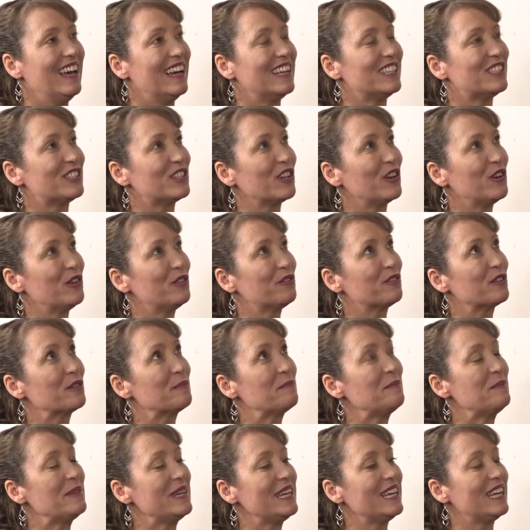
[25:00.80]
So for
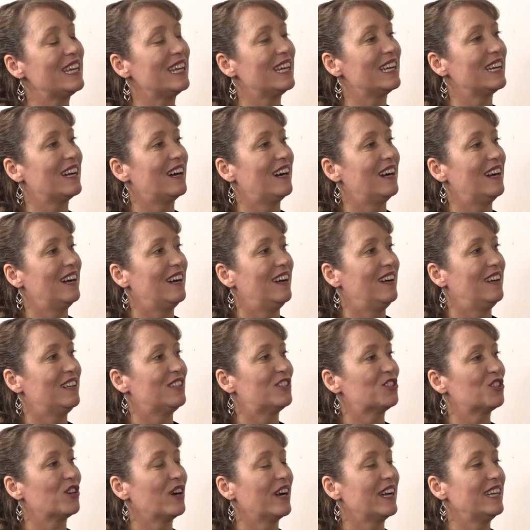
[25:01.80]
me,
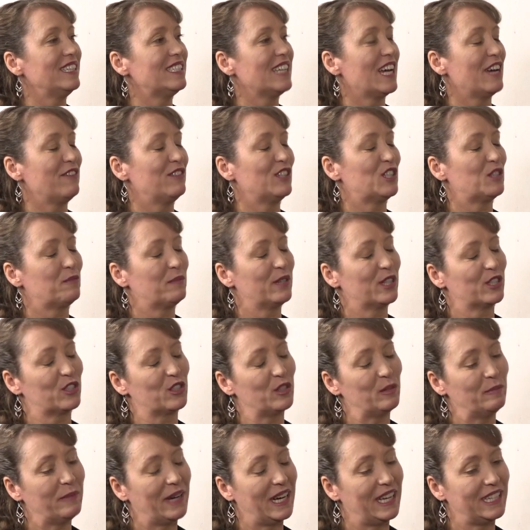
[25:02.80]
trying to have a
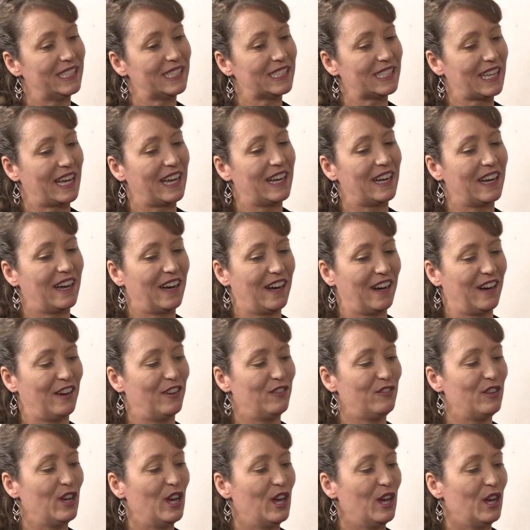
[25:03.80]
spiritual mindset
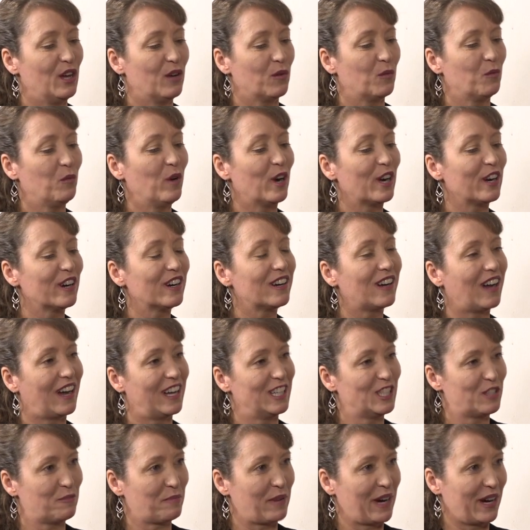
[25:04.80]
of what are
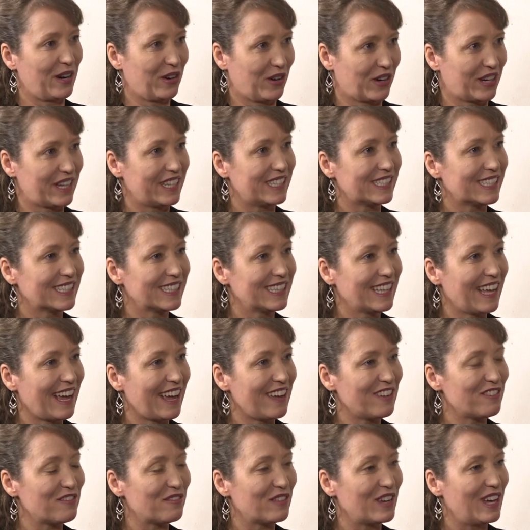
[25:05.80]
God's priorities in
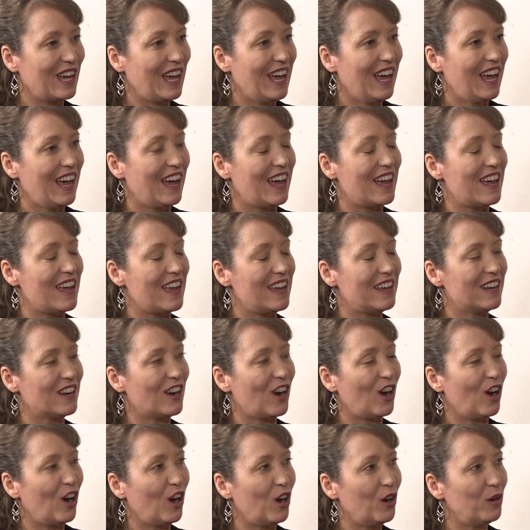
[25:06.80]
life, mm-hmm. and
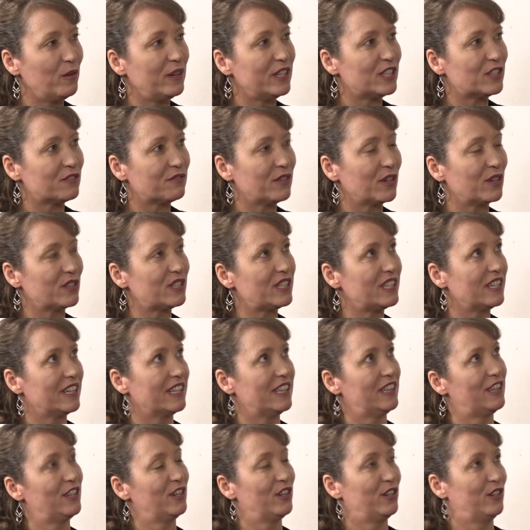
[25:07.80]
always focusing
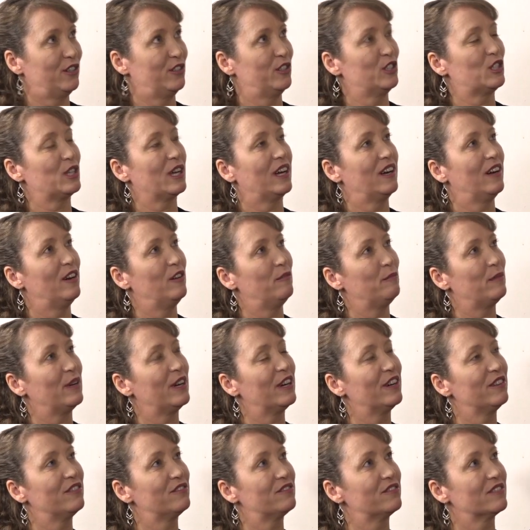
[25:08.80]
on those
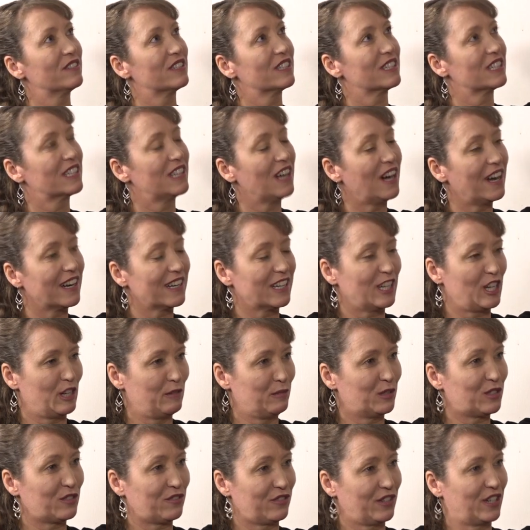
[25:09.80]
of God
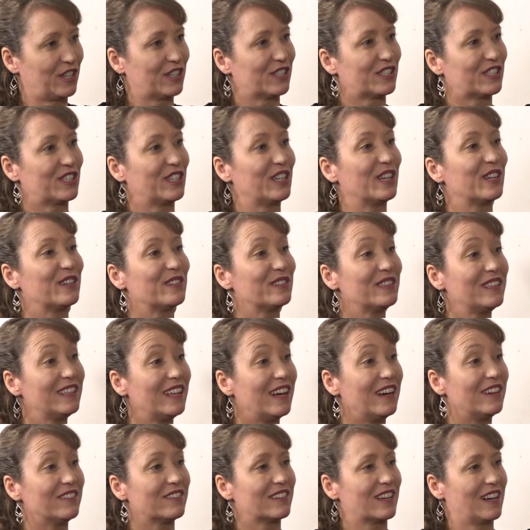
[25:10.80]
comes first, you know,
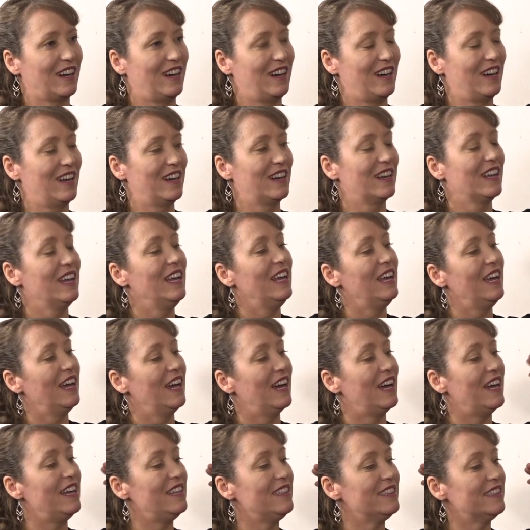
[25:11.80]
love God,
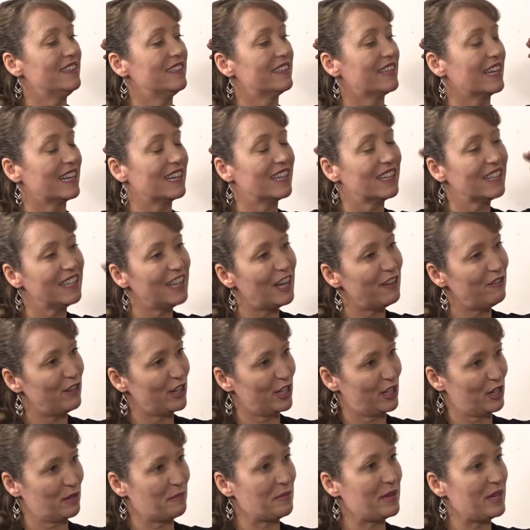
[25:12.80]
and then love
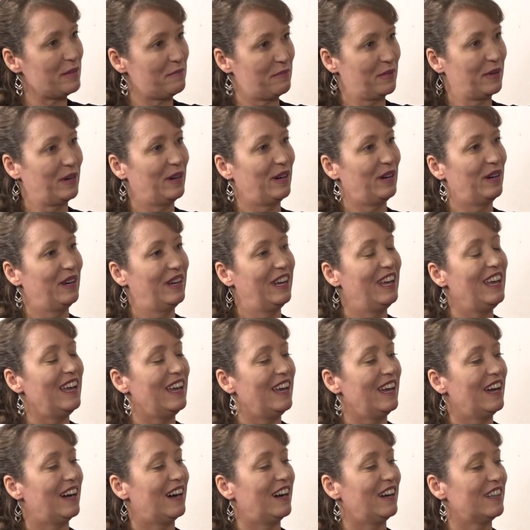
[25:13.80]
other people,
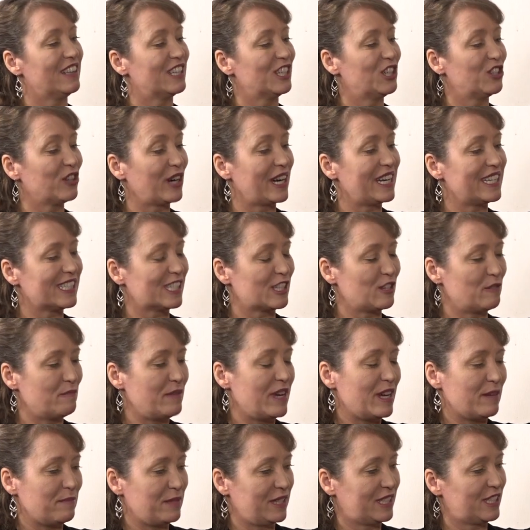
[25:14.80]
mm-hmm. The greatest
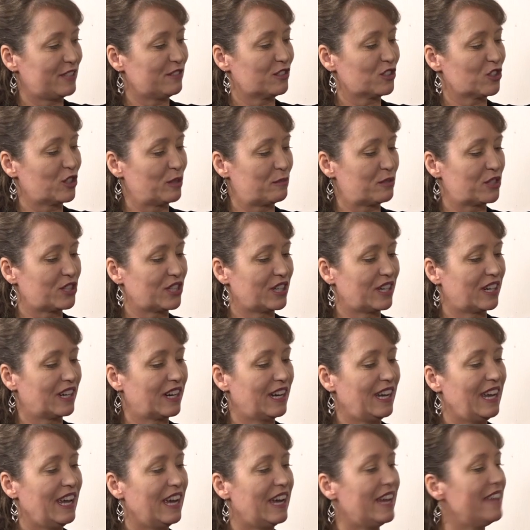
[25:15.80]
commandments of Scripture,
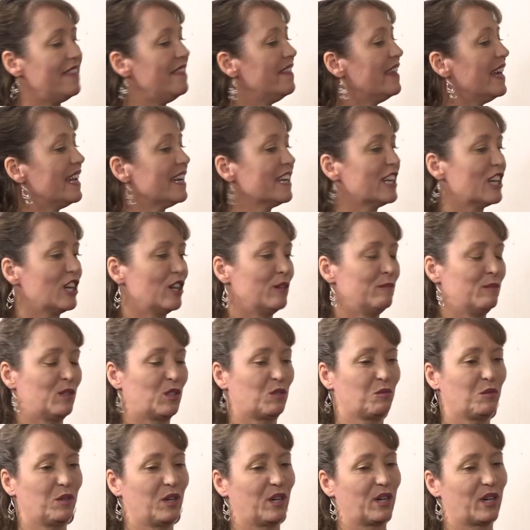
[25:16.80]
and then comes
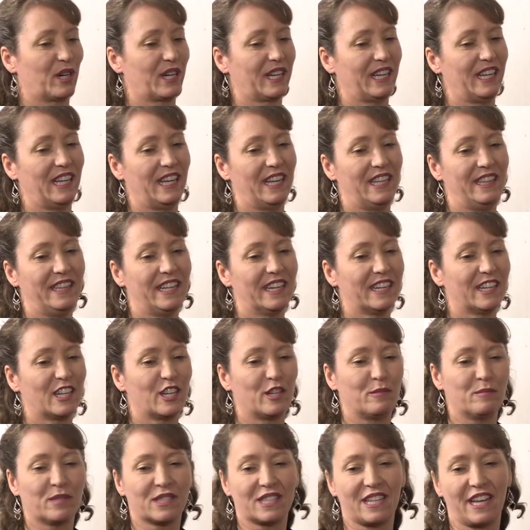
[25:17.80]
work, and then
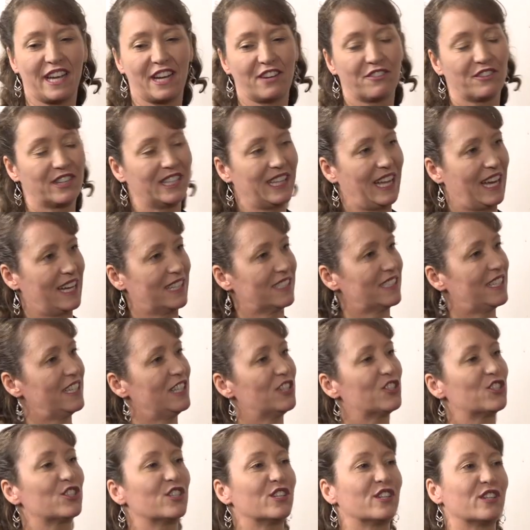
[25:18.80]
comes like
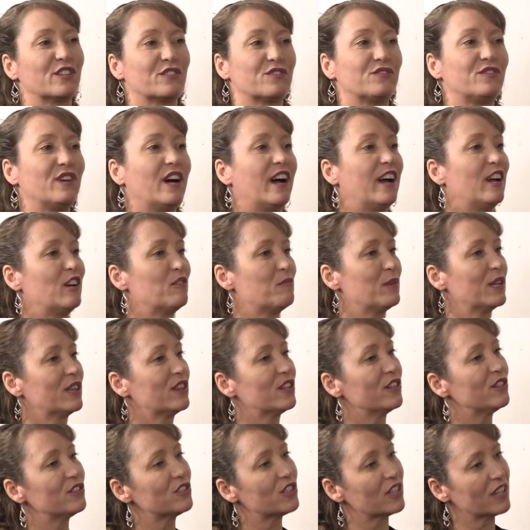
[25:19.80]
relaxation or fun, but
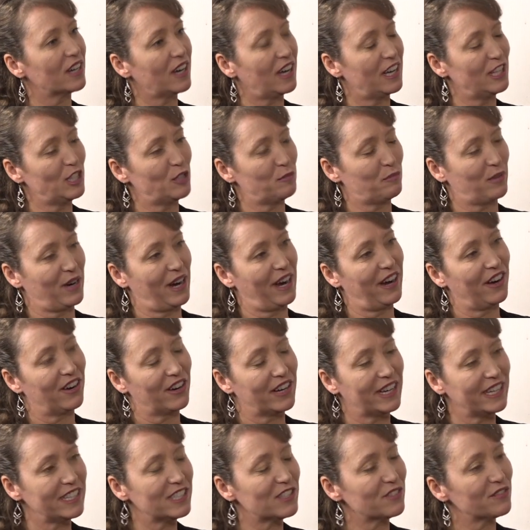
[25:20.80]
those are God's
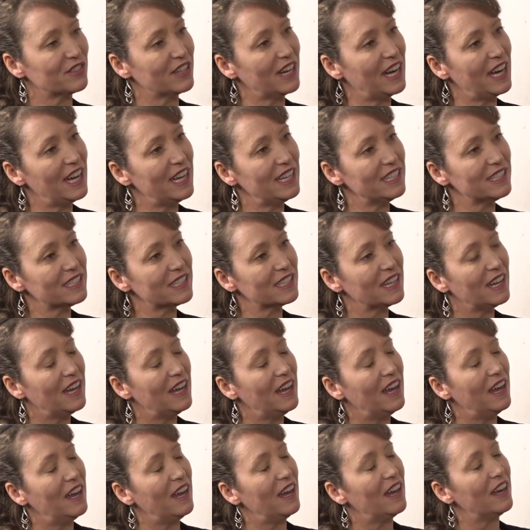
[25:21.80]
priorities for us,
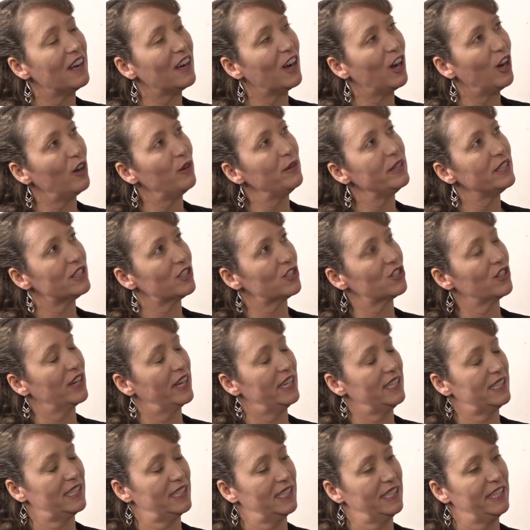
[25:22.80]
and always
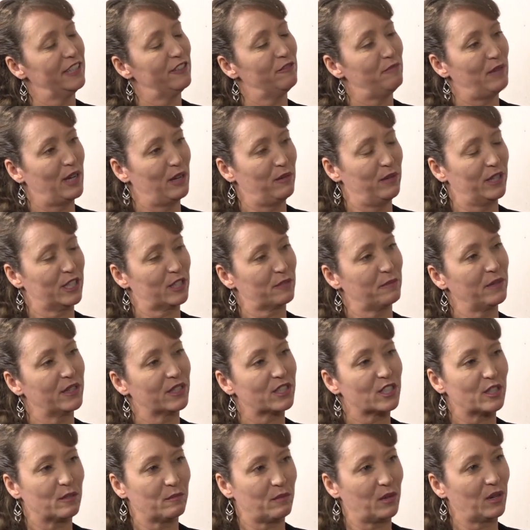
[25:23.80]
trying to live by what's
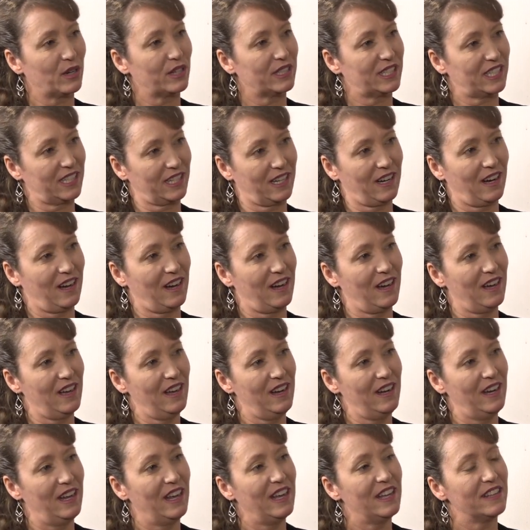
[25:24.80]
most important to
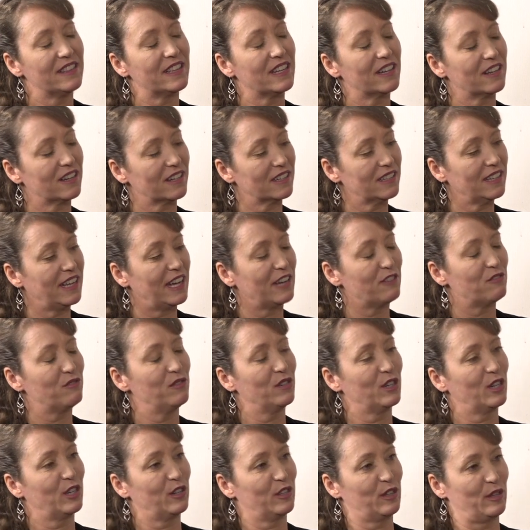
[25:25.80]
God, mm-hmm. then our life
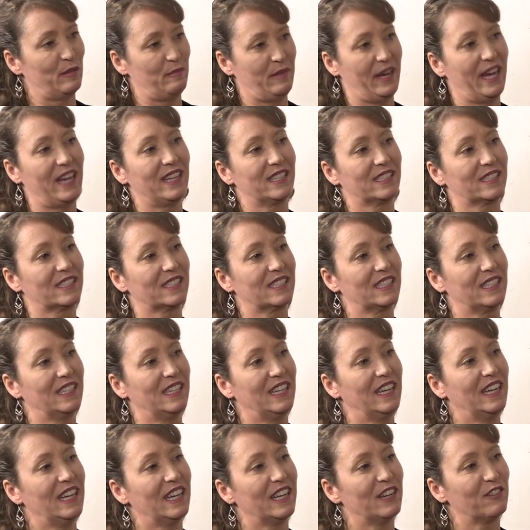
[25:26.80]
will go the best
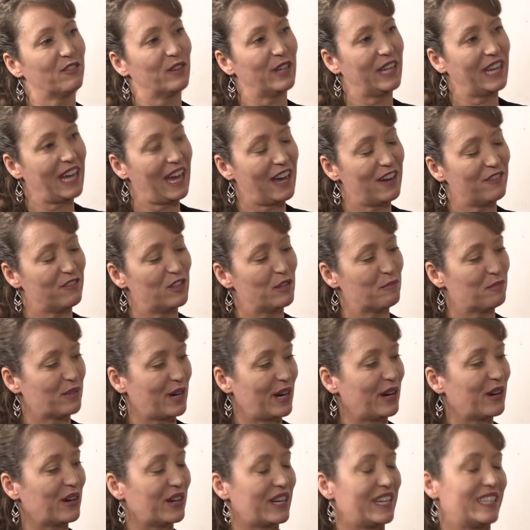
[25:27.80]
if we have the
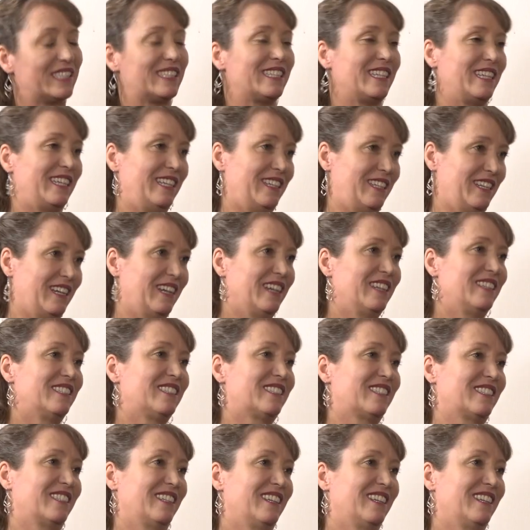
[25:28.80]
priorities He does.